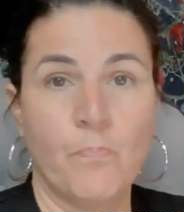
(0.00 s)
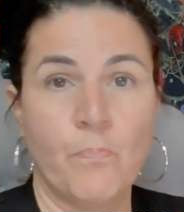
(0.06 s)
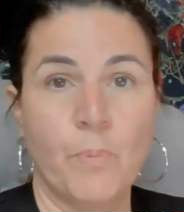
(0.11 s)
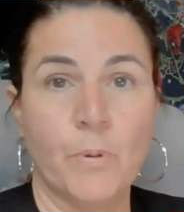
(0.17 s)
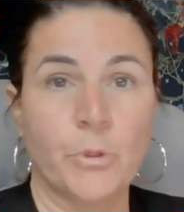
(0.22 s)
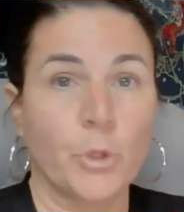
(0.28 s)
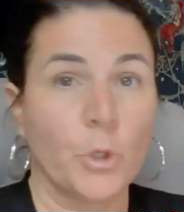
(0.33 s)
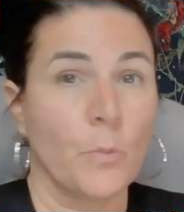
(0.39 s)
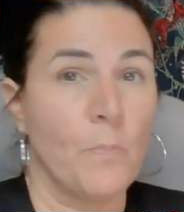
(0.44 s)

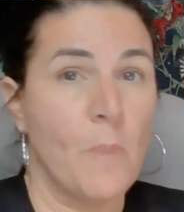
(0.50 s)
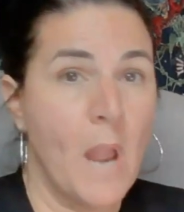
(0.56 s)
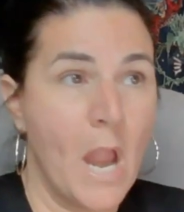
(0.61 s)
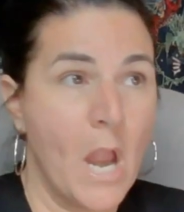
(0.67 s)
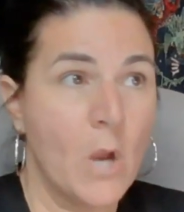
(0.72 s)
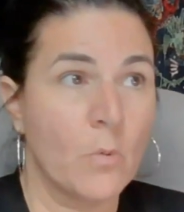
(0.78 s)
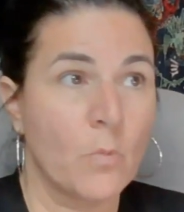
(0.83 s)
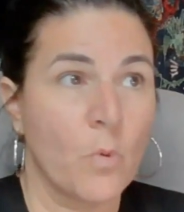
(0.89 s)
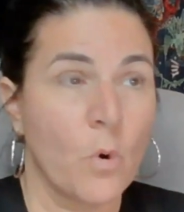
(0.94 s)
but their
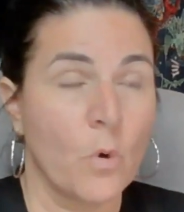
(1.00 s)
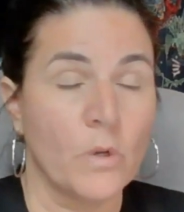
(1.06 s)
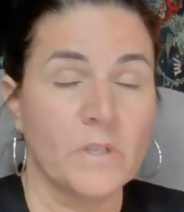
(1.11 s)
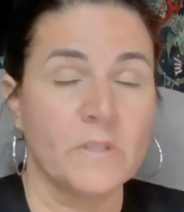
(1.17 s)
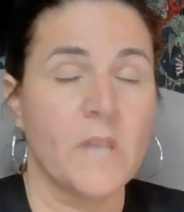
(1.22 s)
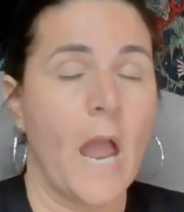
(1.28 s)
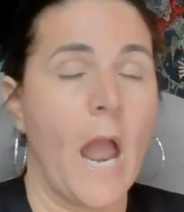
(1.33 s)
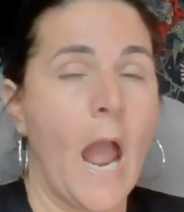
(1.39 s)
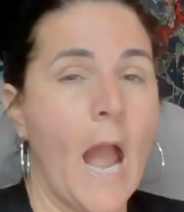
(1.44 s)
payroll
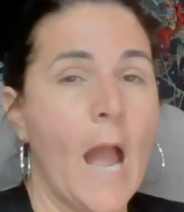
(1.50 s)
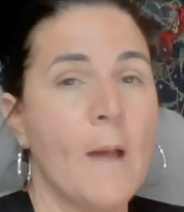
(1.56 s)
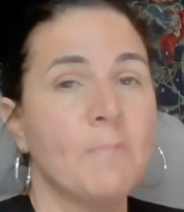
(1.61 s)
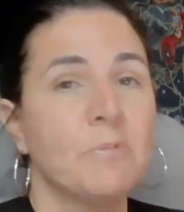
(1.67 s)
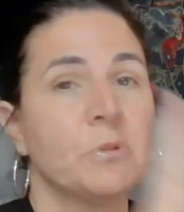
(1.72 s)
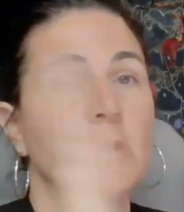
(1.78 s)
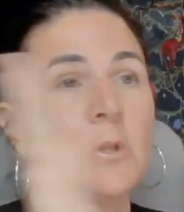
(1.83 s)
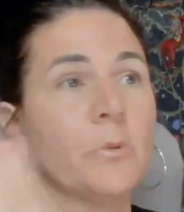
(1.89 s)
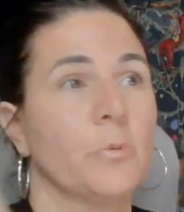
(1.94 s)
is
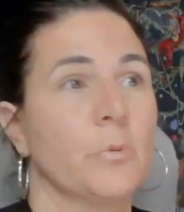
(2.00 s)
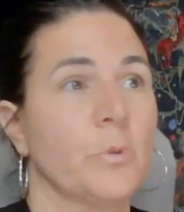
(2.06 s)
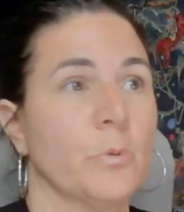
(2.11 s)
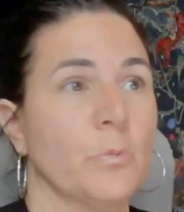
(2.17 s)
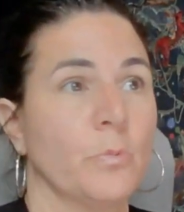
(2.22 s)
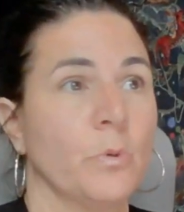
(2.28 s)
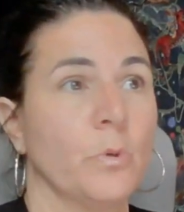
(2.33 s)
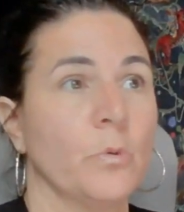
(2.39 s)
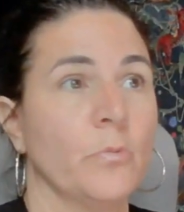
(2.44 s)
absolutely through
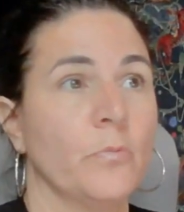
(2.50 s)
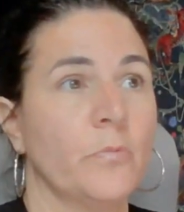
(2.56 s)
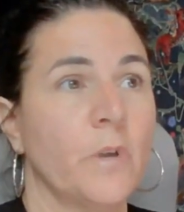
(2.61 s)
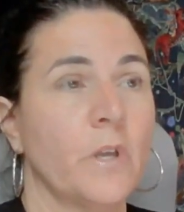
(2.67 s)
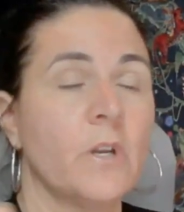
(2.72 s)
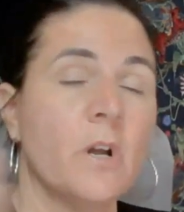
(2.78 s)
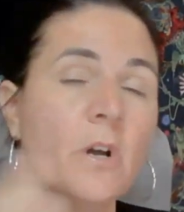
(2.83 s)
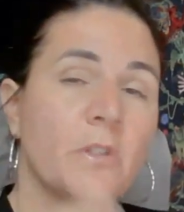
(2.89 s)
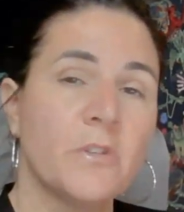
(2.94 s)
the roof
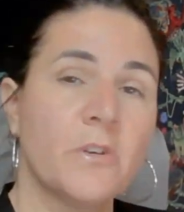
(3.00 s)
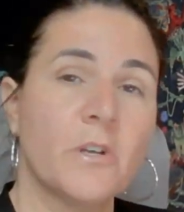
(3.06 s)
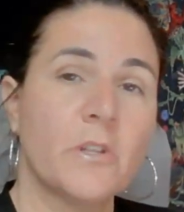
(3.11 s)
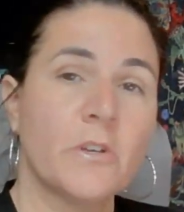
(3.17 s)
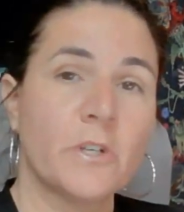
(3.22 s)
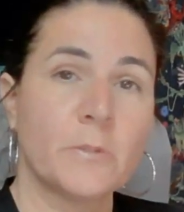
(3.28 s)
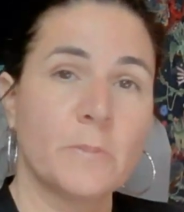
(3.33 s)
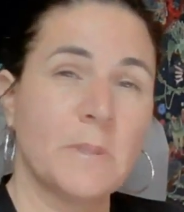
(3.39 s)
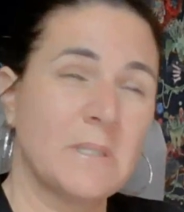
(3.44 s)
and all the
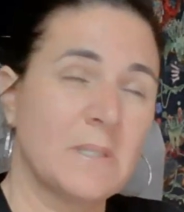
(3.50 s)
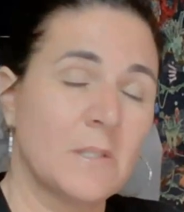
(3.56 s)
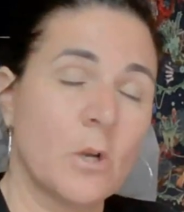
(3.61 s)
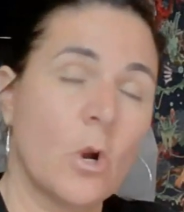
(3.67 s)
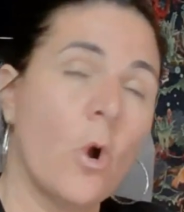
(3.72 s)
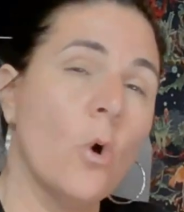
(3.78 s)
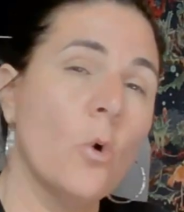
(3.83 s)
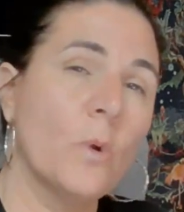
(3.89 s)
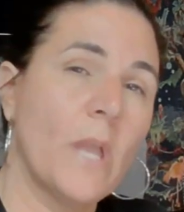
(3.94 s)
other expenses
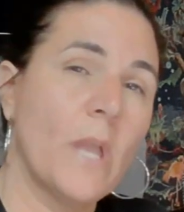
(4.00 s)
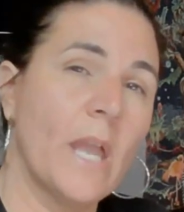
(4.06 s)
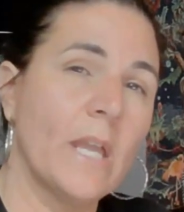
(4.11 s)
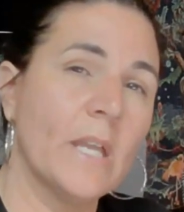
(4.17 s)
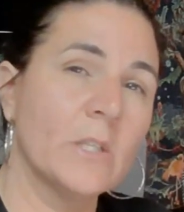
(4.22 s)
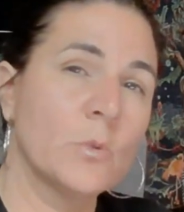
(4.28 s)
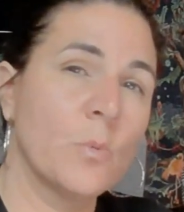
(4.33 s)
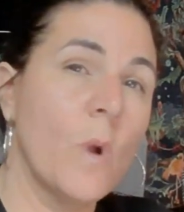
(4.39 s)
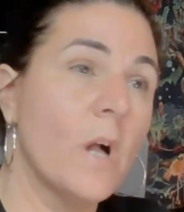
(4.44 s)
are
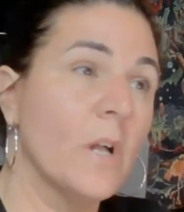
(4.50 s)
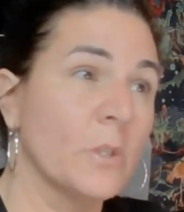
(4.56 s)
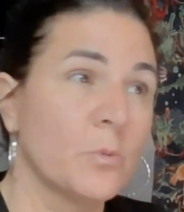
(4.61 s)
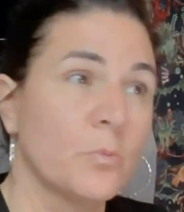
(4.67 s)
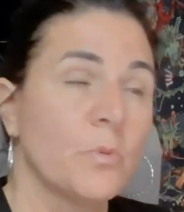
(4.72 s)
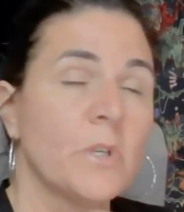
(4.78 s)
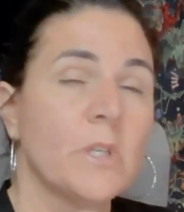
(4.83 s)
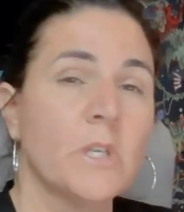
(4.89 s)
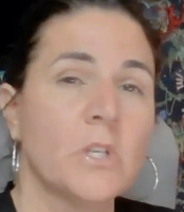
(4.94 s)
okay as well.
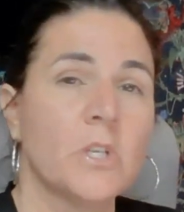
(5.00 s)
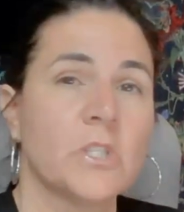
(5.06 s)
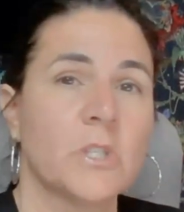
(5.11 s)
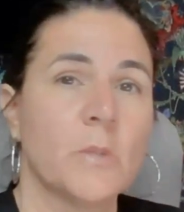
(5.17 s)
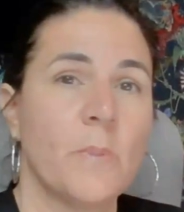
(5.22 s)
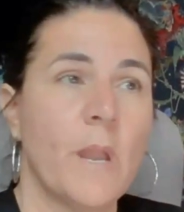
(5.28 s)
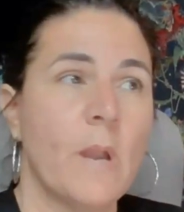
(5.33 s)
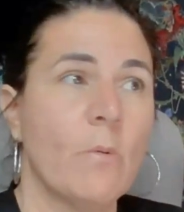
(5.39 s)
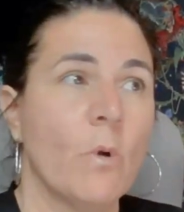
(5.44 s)
It's really just
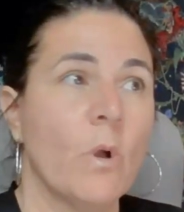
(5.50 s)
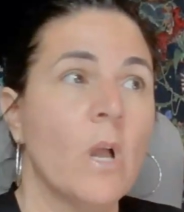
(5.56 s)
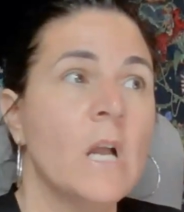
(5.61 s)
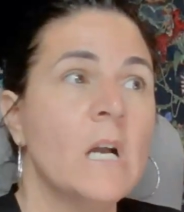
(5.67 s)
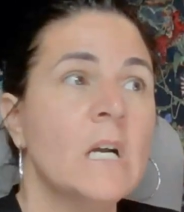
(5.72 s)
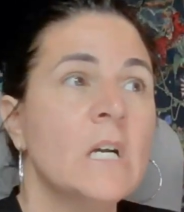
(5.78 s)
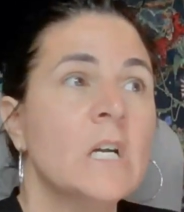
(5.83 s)
the payroll.